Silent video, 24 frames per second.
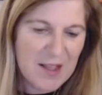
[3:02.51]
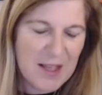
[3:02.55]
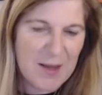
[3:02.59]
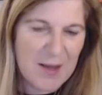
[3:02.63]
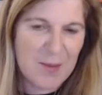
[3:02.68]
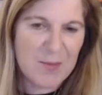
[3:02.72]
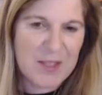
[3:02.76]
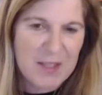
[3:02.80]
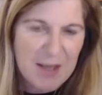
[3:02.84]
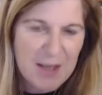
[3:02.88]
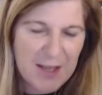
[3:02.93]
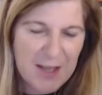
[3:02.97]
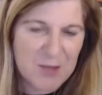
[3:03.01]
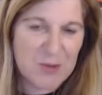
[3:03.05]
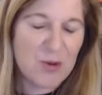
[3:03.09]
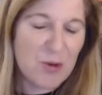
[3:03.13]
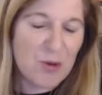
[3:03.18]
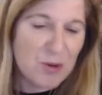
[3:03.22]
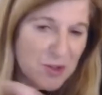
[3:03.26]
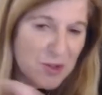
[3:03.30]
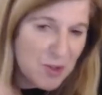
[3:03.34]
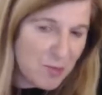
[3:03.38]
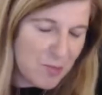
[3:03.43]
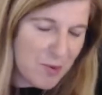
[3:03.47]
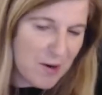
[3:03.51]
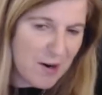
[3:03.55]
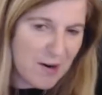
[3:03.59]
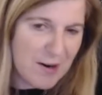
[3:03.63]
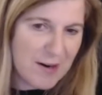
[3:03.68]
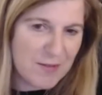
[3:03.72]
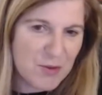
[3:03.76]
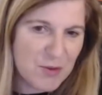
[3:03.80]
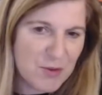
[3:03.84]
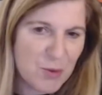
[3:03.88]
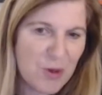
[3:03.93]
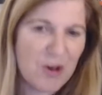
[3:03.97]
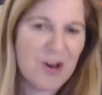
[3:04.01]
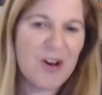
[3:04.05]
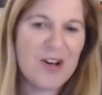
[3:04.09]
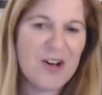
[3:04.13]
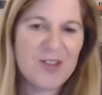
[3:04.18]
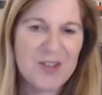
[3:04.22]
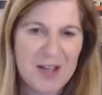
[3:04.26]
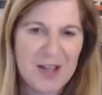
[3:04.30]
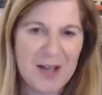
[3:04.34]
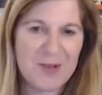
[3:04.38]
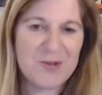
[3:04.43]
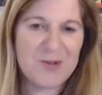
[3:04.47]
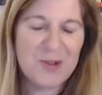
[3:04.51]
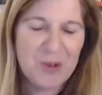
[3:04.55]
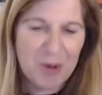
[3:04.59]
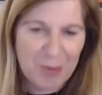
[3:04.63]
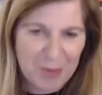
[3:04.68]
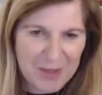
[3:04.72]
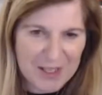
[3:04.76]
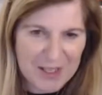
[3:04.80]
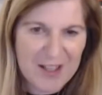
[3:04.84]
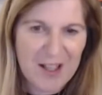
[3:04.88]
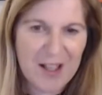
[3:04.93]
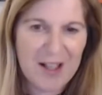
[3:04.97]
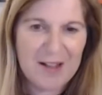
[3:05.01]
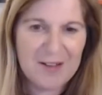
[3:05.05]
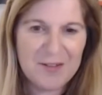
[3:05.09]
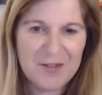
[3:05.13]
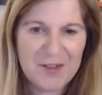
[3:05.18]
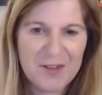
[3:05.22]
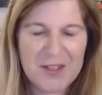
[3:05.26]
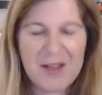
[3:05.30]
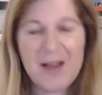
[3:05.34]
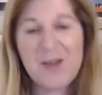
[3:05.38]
Um, the guys would go to the bar after work. The guys would go play golf.